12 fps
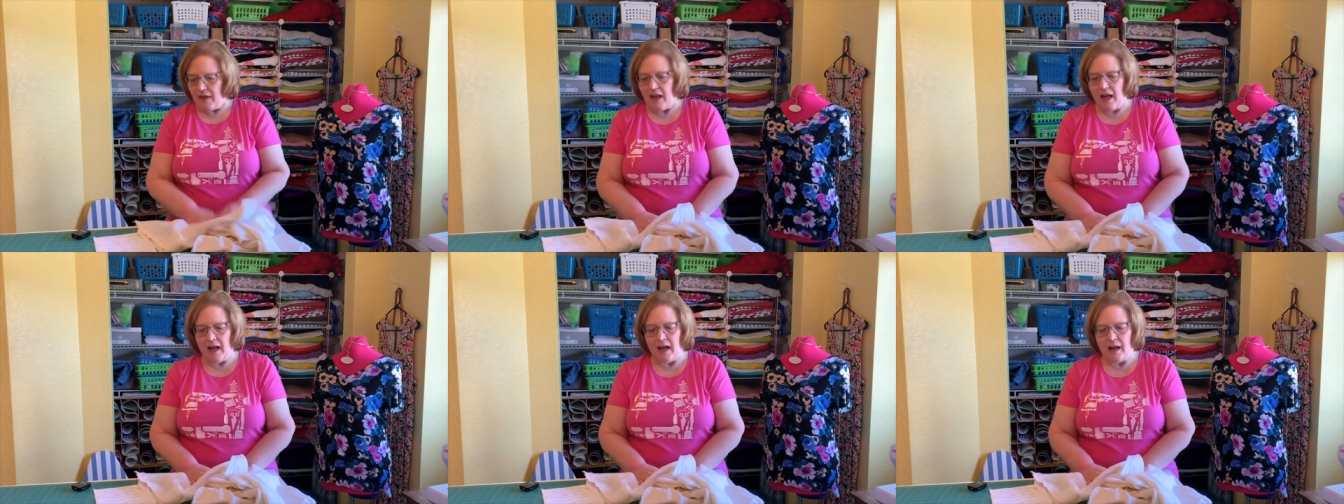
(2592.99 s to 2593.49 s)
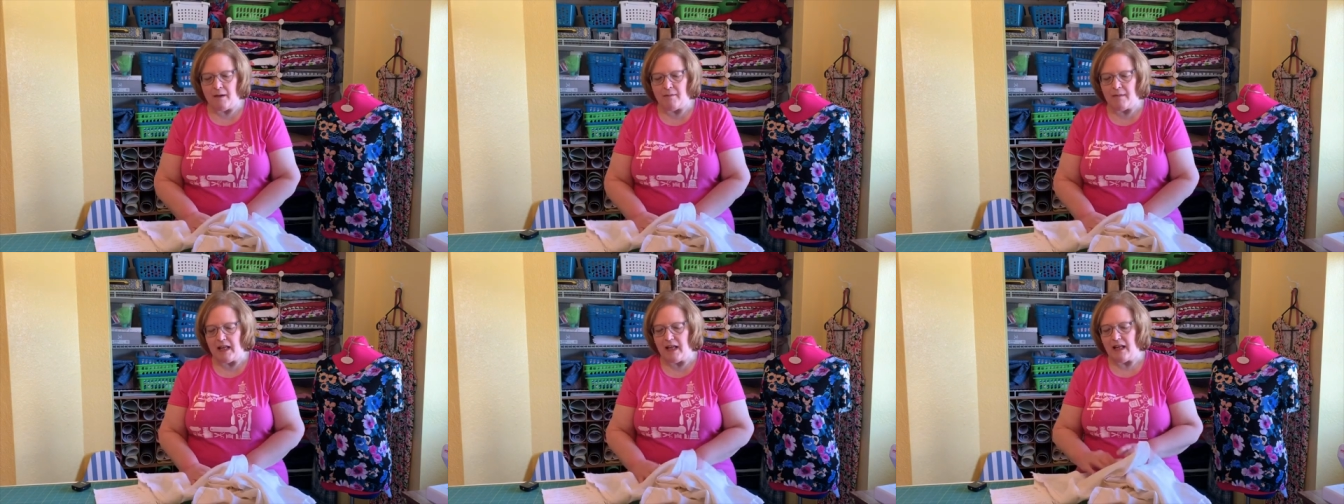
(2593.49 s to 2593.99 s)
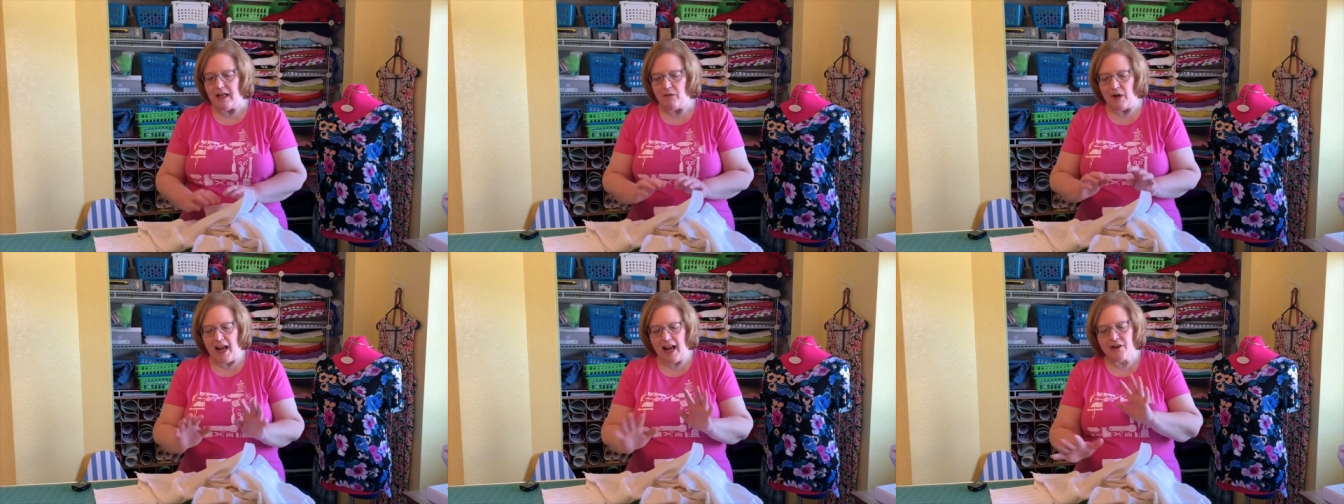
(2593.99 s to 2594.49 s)

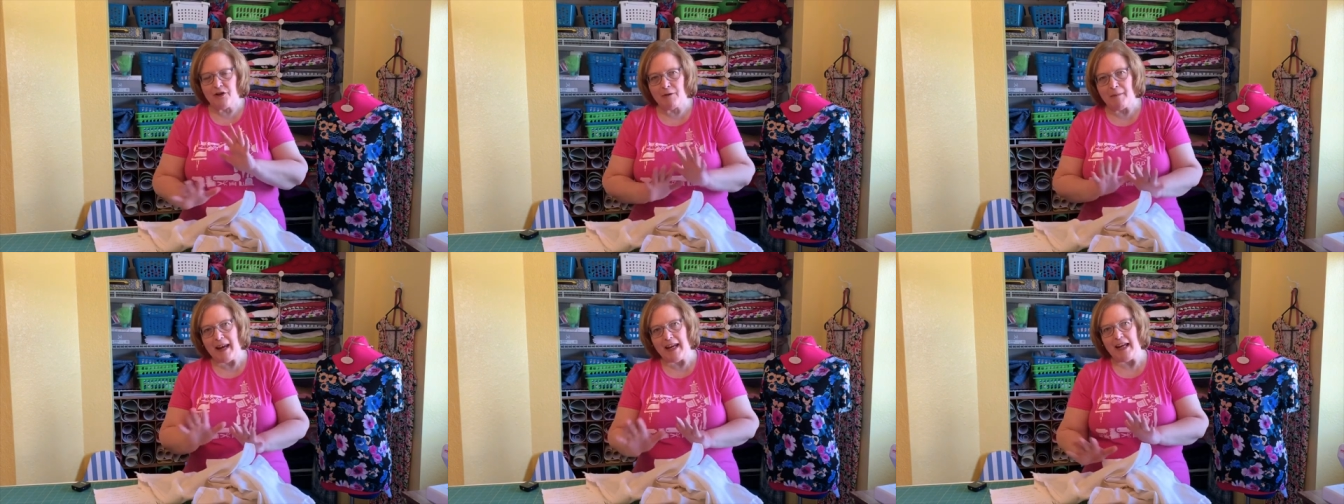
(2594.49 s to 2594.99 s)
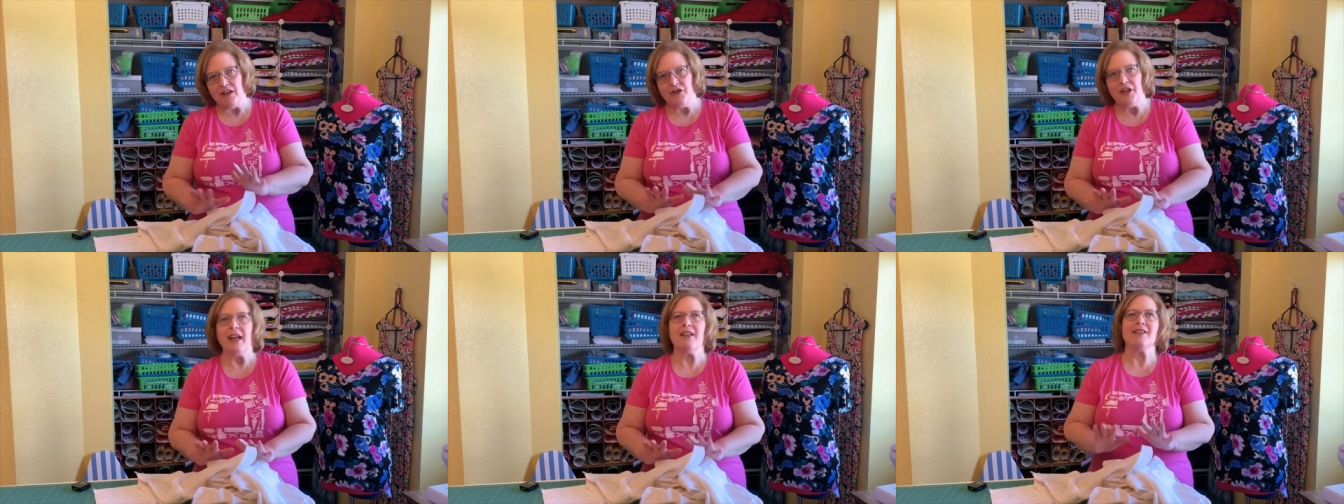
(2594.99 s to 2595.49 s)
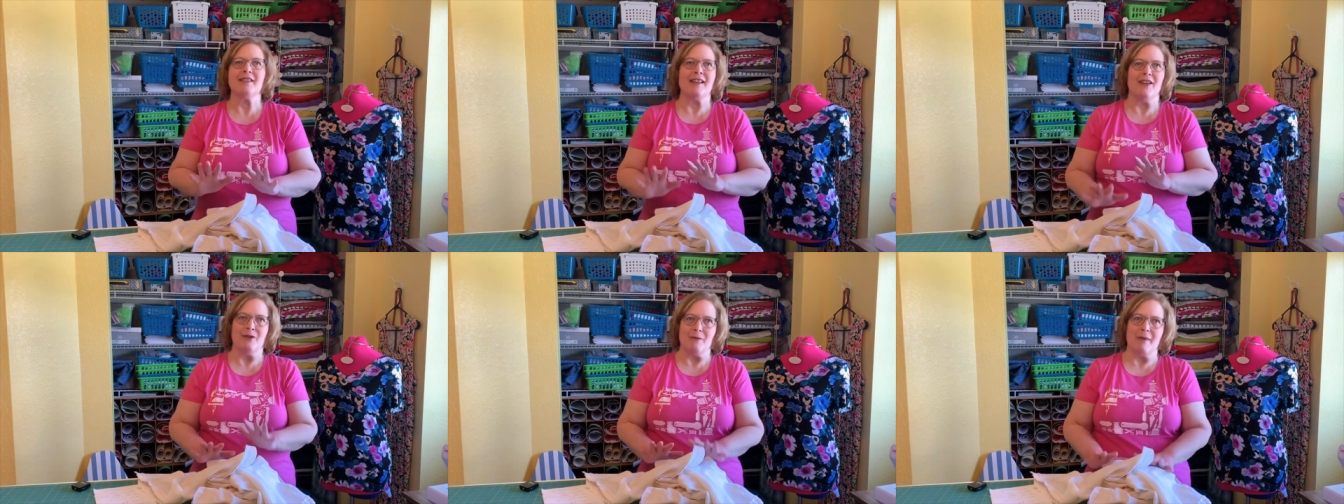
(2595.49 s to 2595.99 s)
as you're making changes
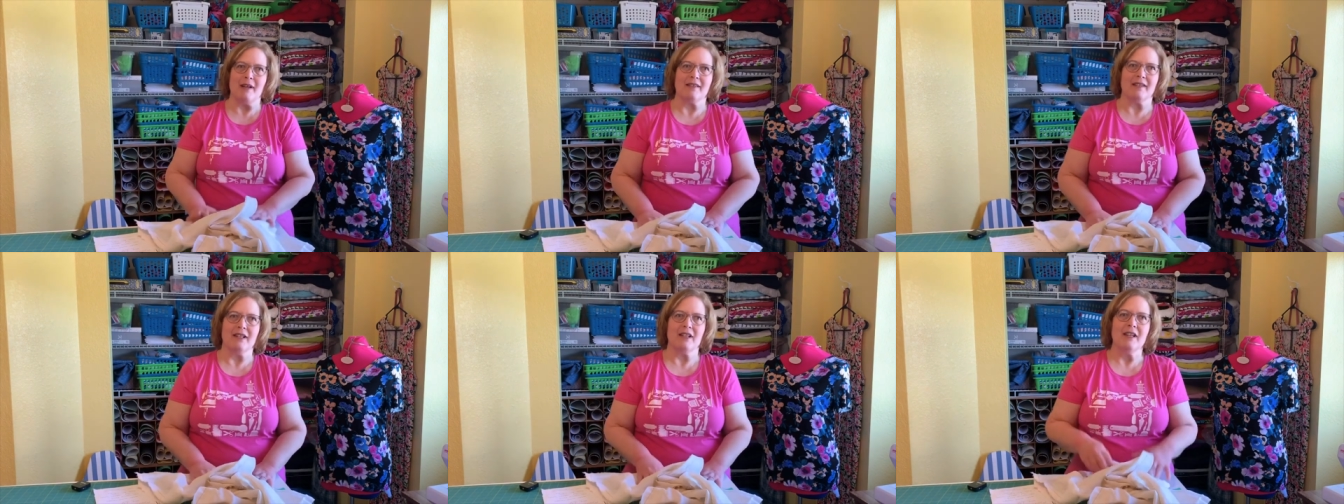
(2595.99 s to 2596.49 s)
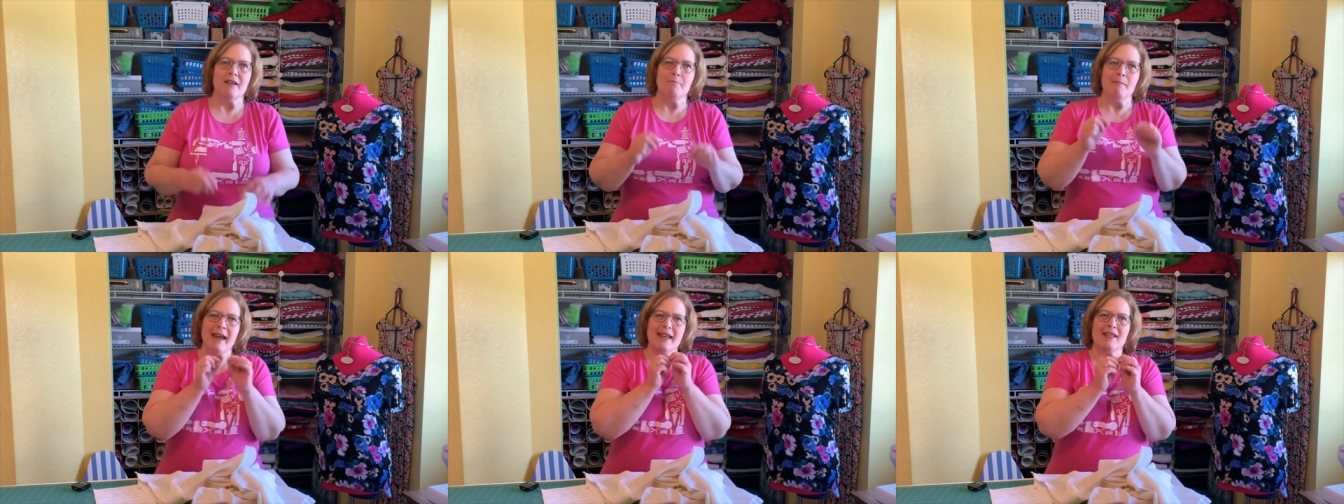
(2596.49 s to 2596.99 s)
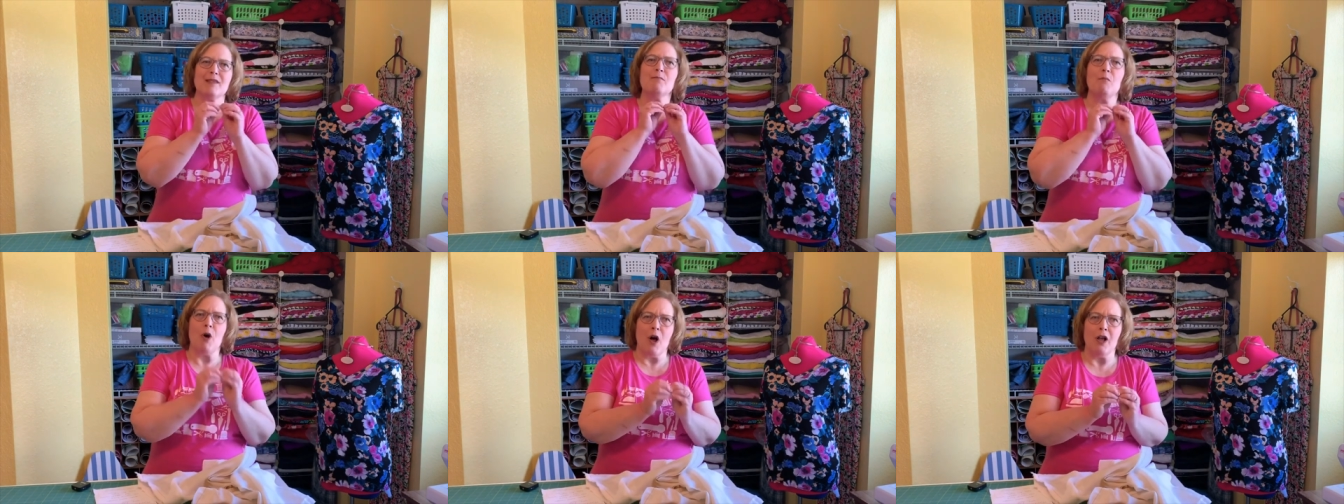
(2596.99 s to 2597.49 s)
on your muslin, make
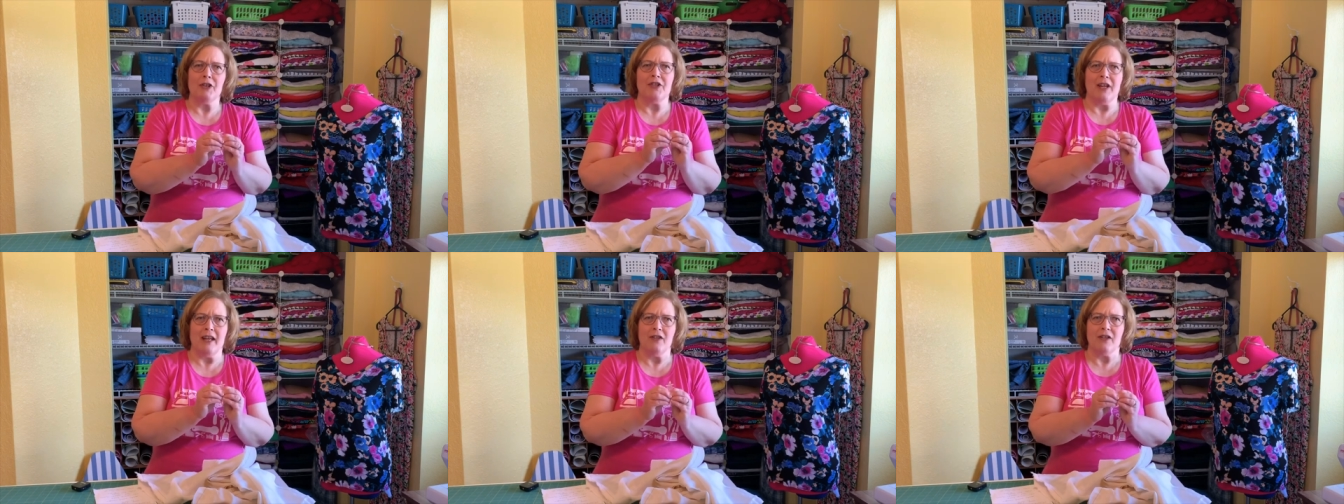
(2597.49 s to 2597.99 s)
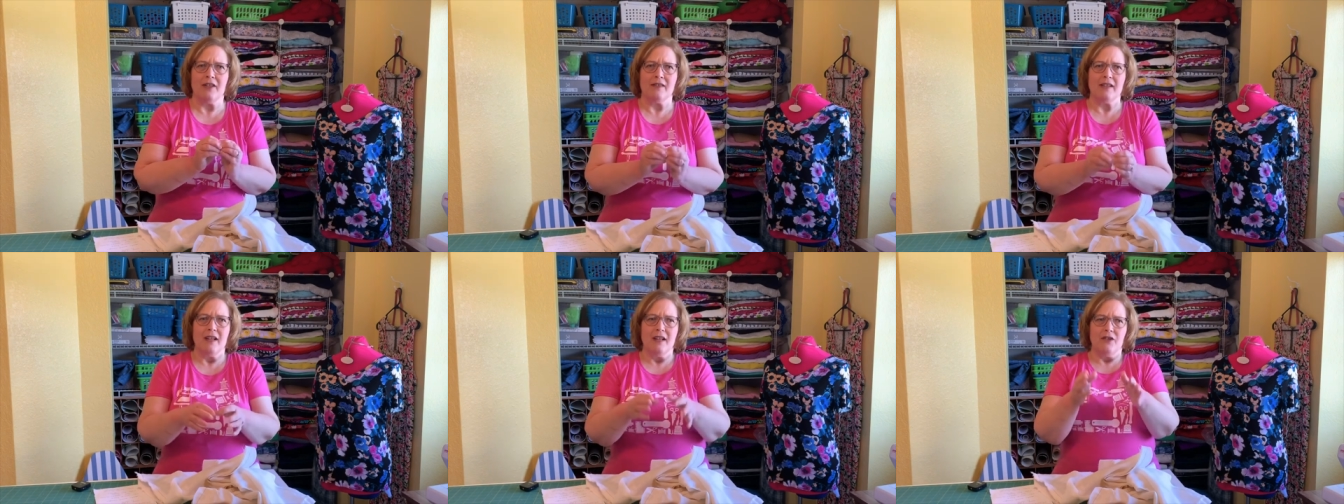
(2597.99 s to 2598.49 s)
small changes.